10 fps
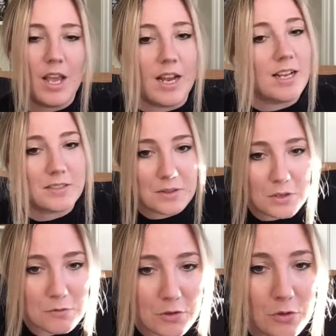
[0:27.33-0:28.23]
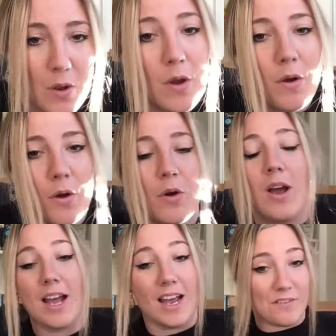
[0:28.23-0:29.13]
And as a lot of you know,
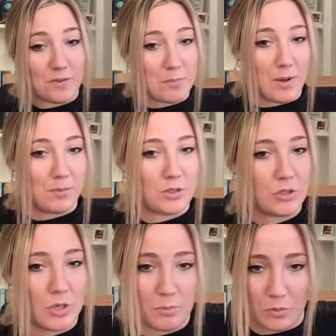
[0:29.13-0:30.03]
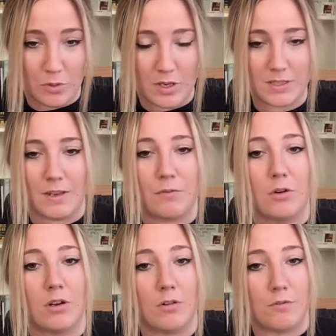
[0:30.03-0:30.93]
I haven't published a book except for a
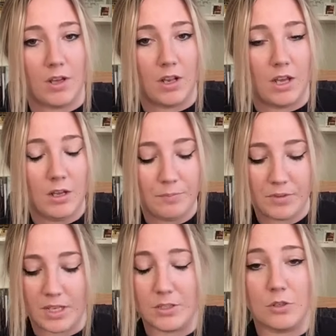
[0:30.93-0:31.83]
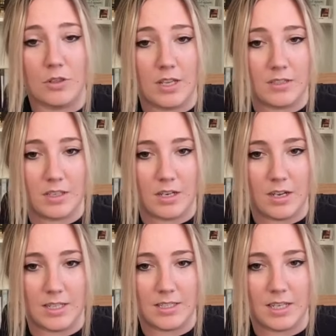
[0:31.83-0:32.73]
novella in
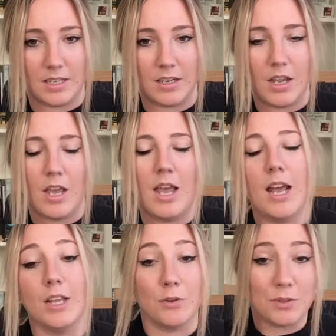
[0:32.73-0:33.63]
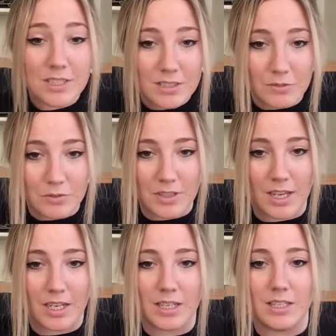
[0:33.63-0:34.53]
2019. And the reason for
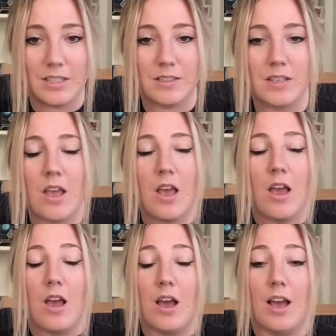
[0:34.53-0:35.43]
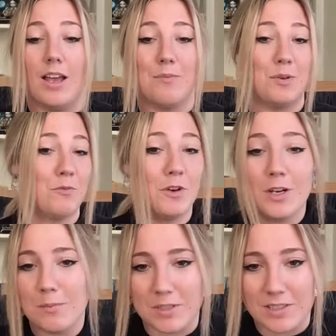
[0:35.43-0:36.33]
that is I've been
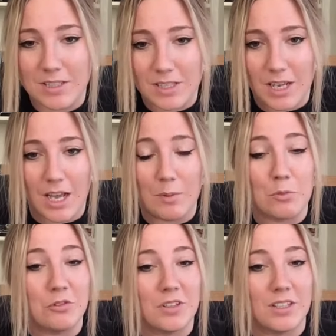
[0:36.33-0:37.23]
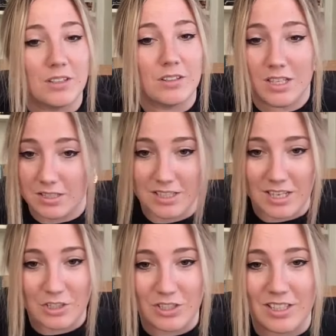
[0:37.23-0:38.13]
very busy moving
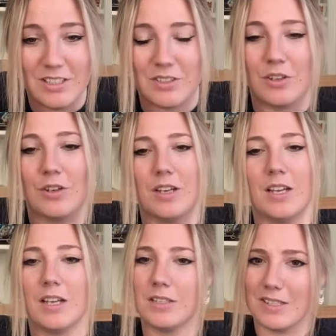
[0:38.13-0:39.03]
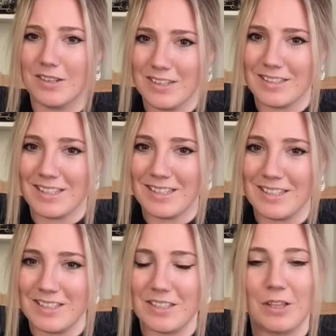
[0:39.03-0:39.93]
internationally, so it's not as easy
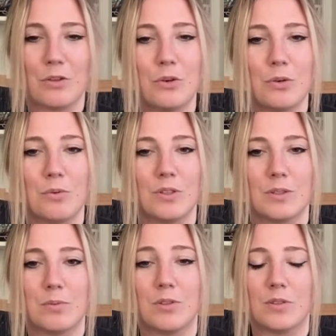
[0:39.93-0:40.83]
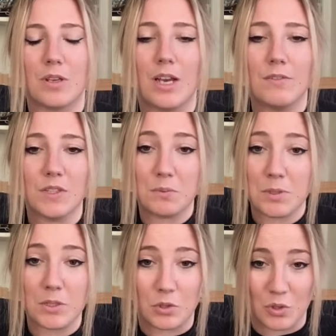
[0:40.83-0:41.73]
as I thought it was, but also I've just been
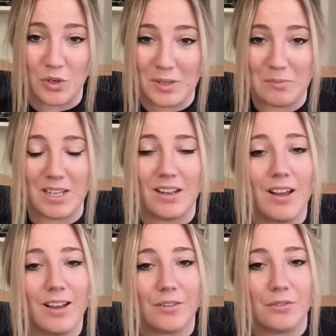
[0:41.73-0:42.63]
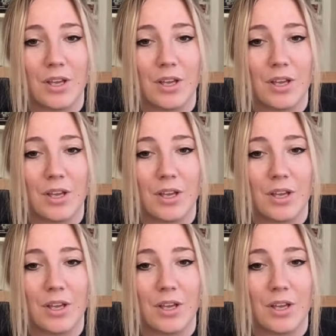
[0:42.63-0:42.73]
enjoying my life.